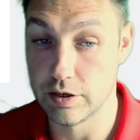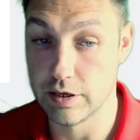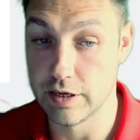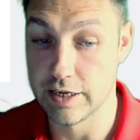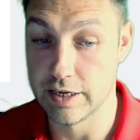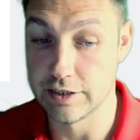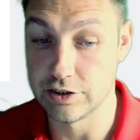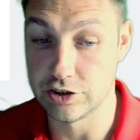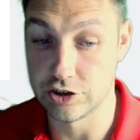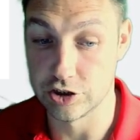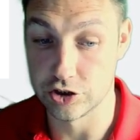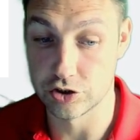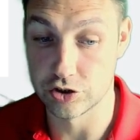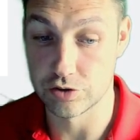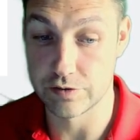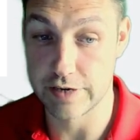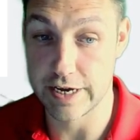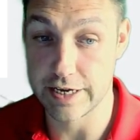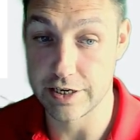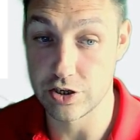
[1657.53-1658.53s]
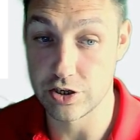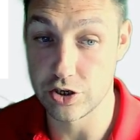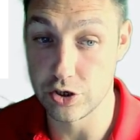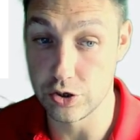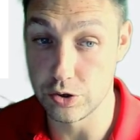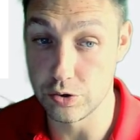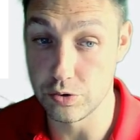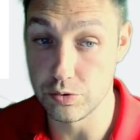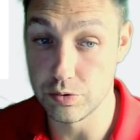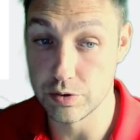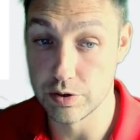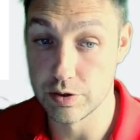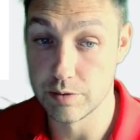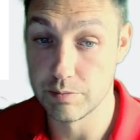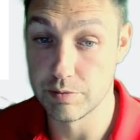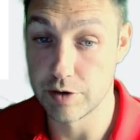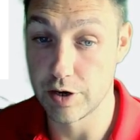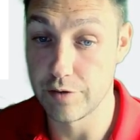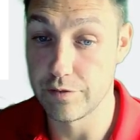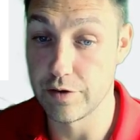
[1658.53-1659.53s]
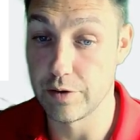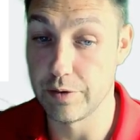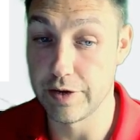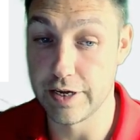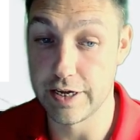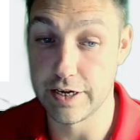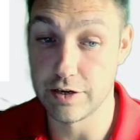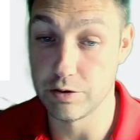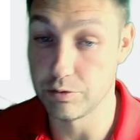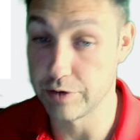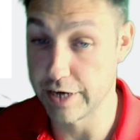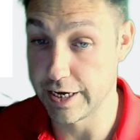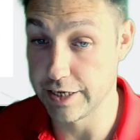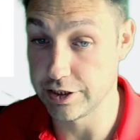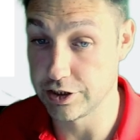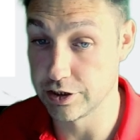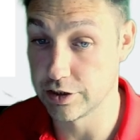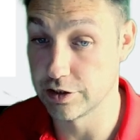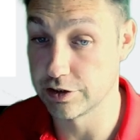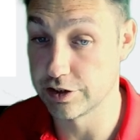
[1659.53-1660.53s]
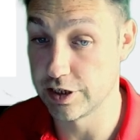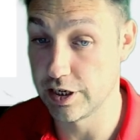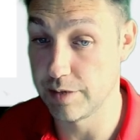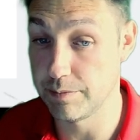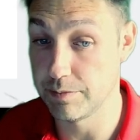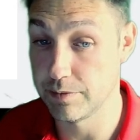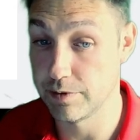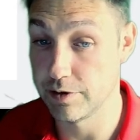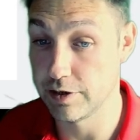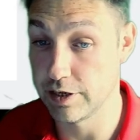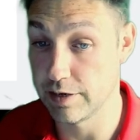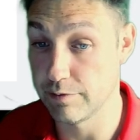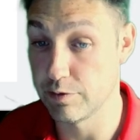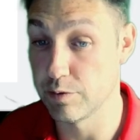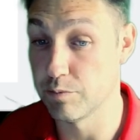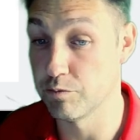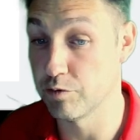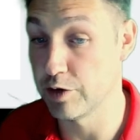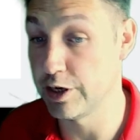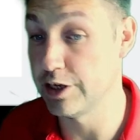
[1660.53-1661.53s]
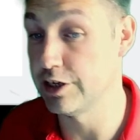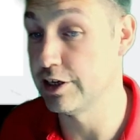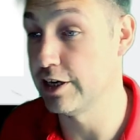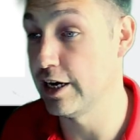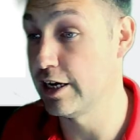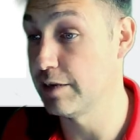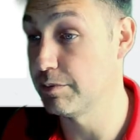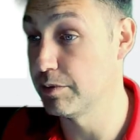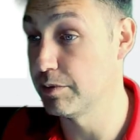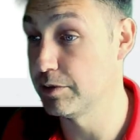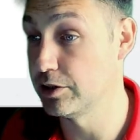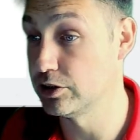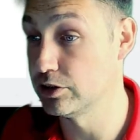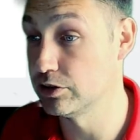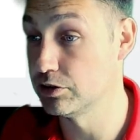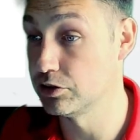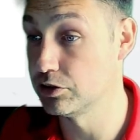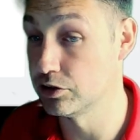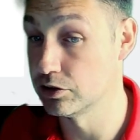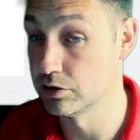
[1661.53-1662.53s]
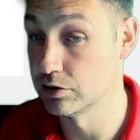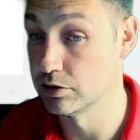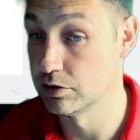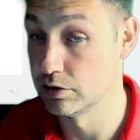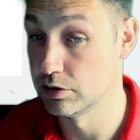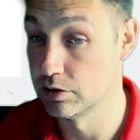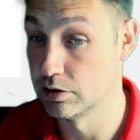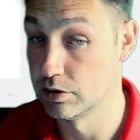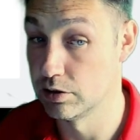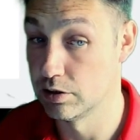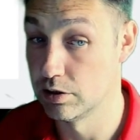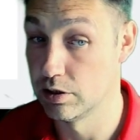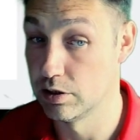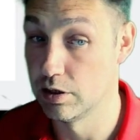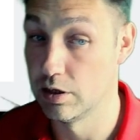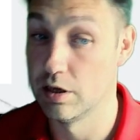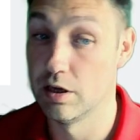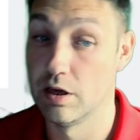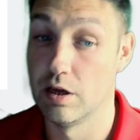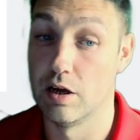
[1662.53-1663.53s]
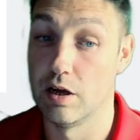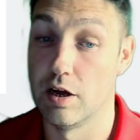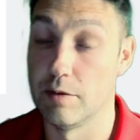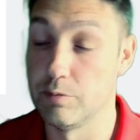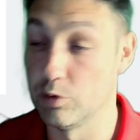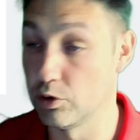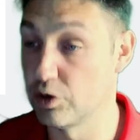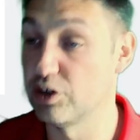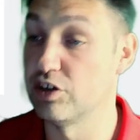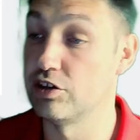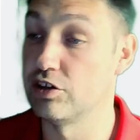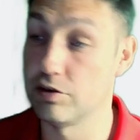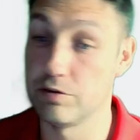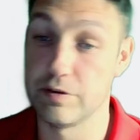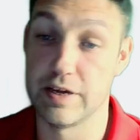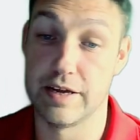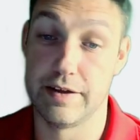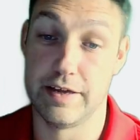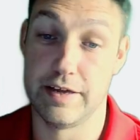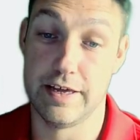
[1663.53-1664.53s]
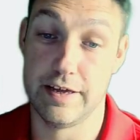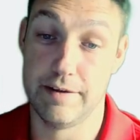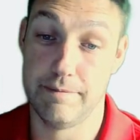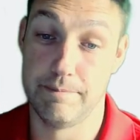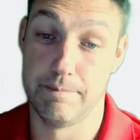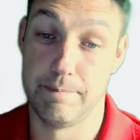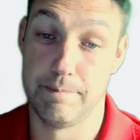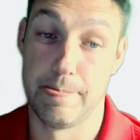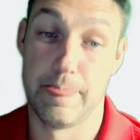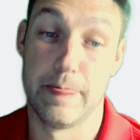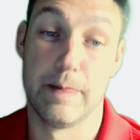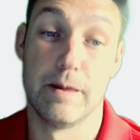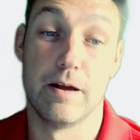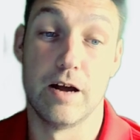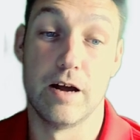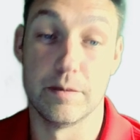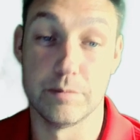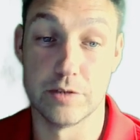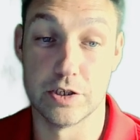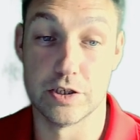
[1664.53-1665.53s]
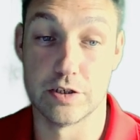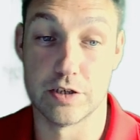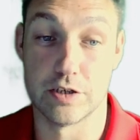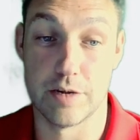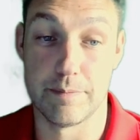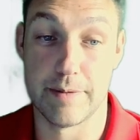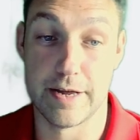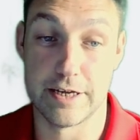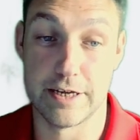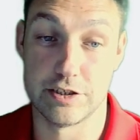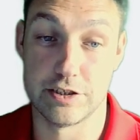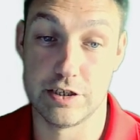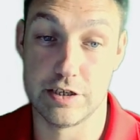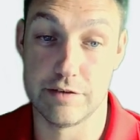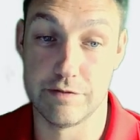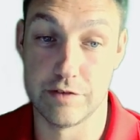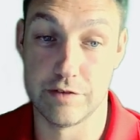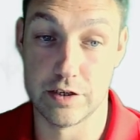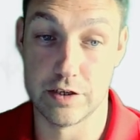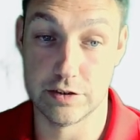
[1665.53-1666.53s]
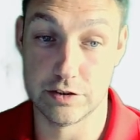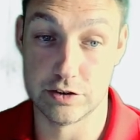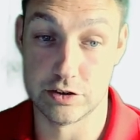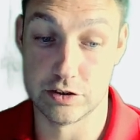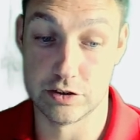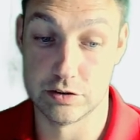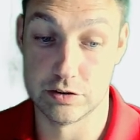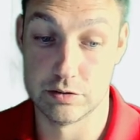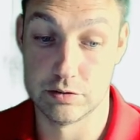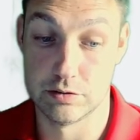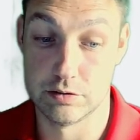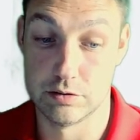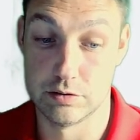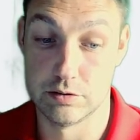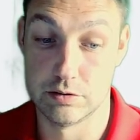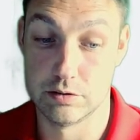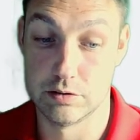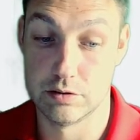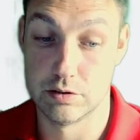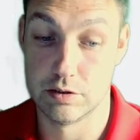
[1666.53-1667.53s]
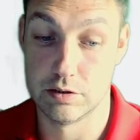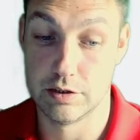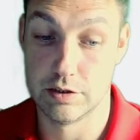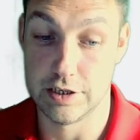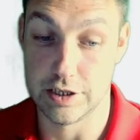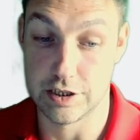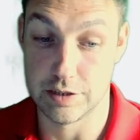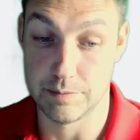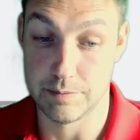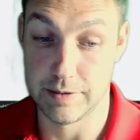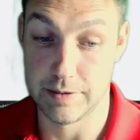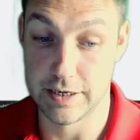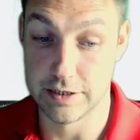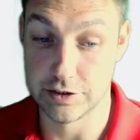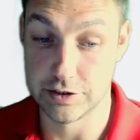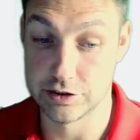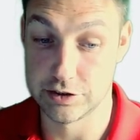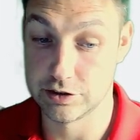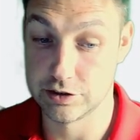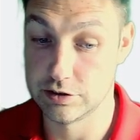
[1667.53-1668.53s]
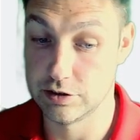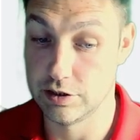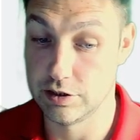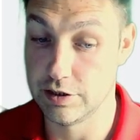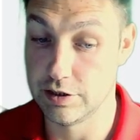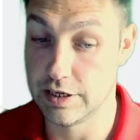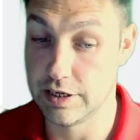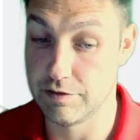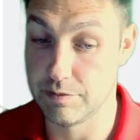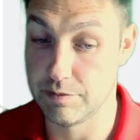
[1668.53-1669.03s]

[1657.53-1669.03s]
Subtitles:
and just create a new profile here called HR team and give them read and edit permissions. I'm not going to do that here. I'm going to go back to the advanced, click the plus and give